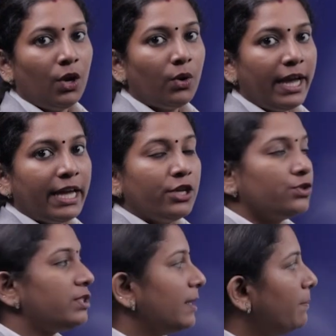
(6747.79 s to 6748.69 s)
Okay,
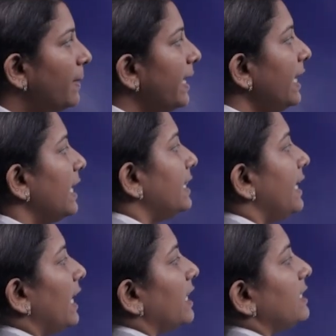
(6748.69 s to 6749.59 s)
so simply
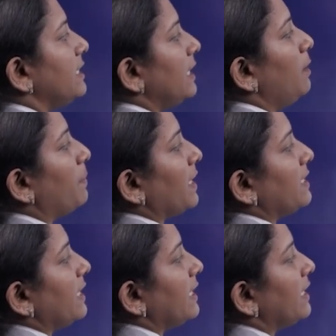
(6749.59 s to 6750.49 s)
they are still
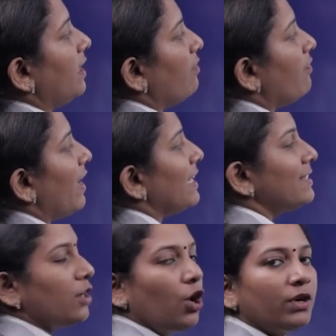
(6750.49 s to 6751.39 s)
present in the
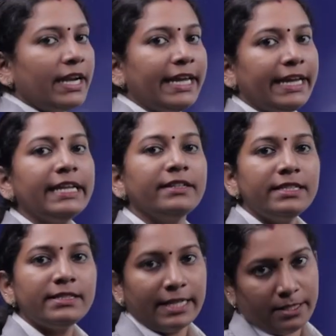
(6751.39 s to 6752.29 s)
wells only in
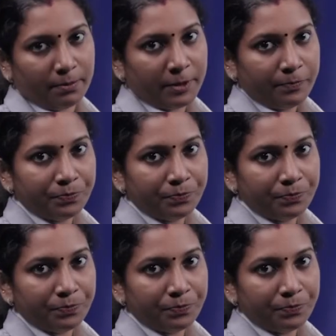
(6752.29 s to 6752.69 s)
this setup.